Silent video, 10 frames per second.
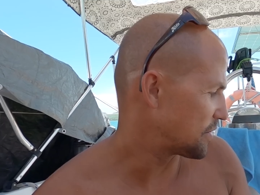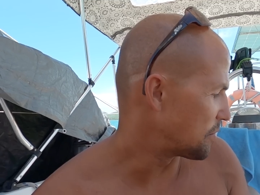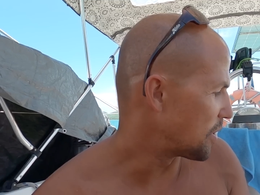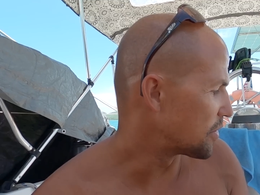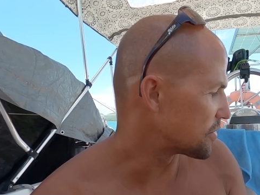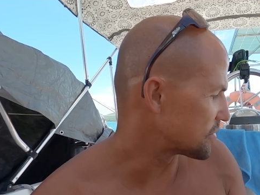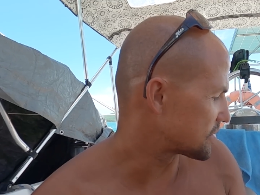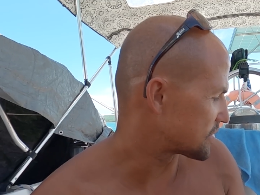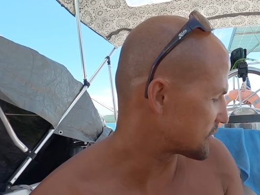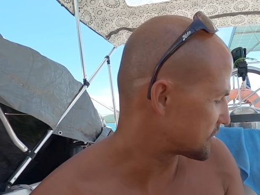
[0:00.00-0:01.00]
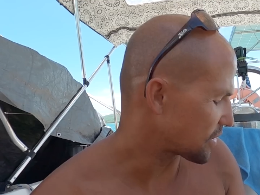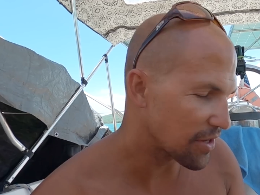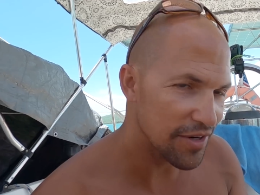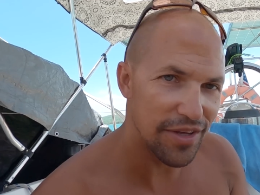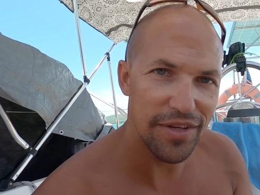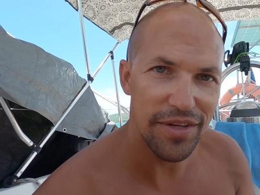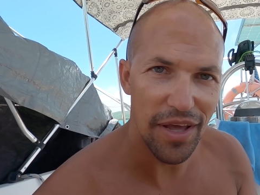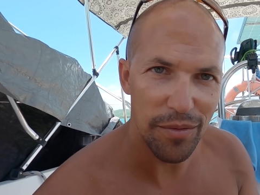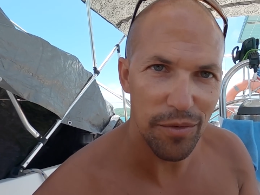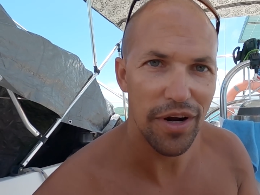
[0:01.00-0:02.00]
The motor's turning
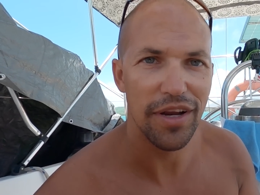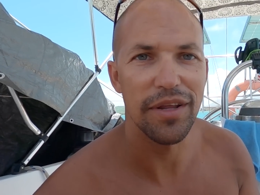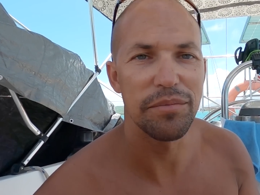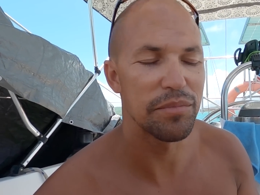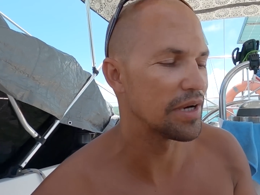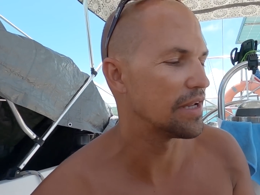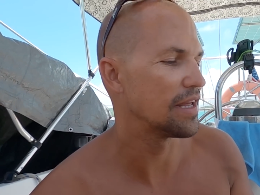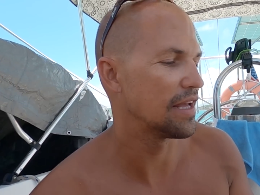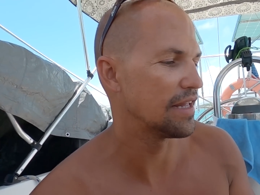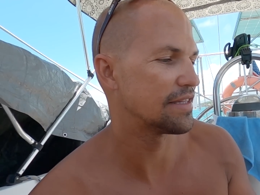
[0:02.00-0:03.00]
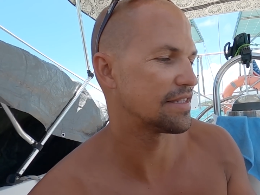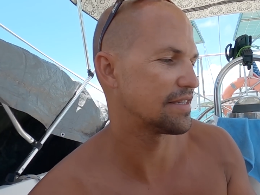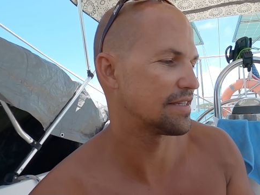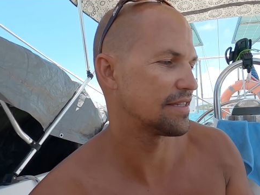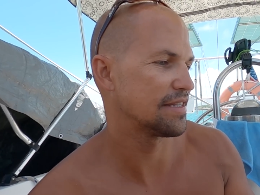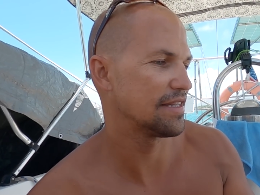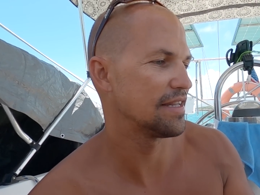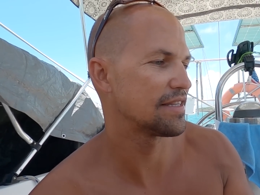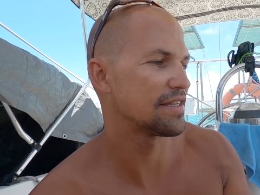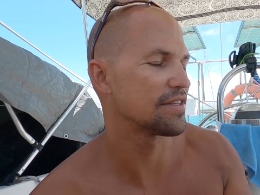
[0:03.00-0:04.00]
and working, but
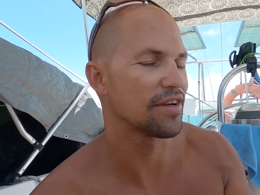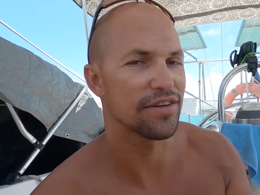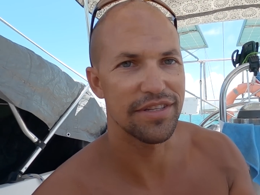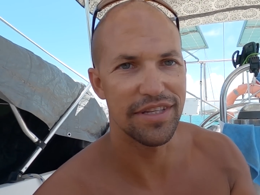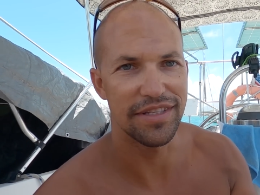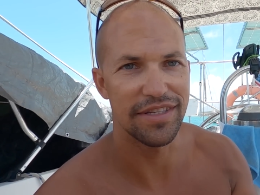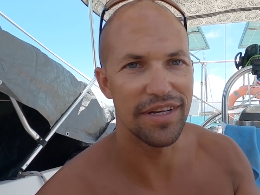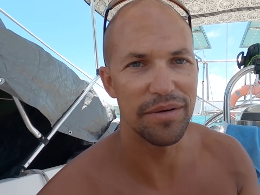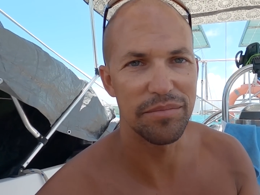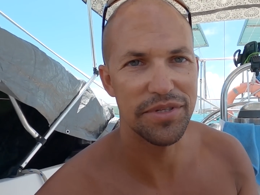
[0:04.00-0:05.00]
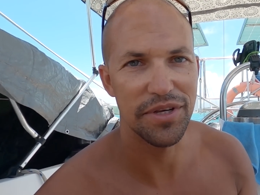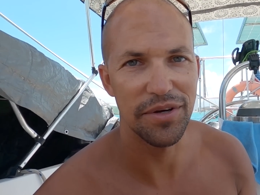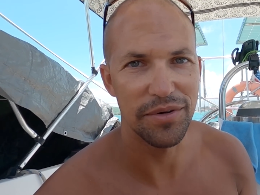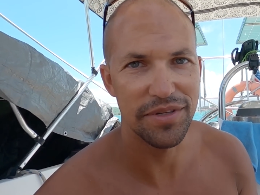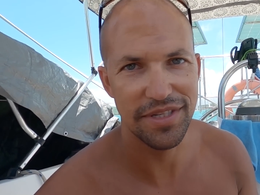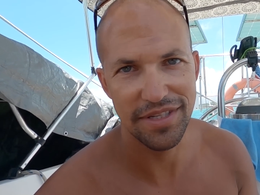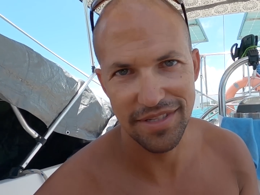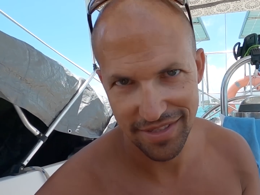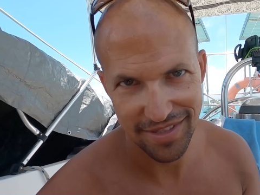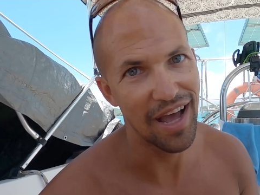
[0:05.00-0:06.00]
this is all seized up, so it's
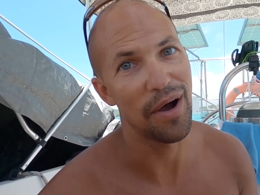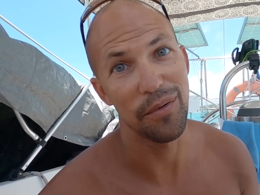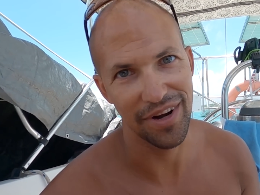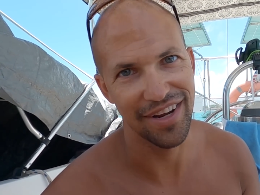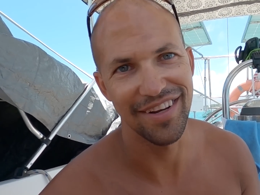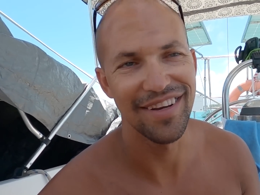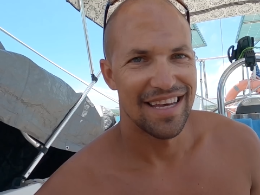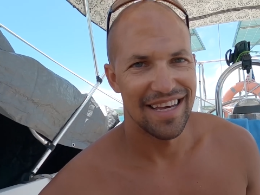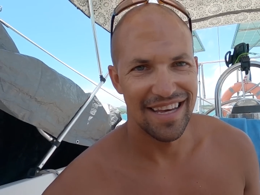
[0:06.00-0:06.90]
not working.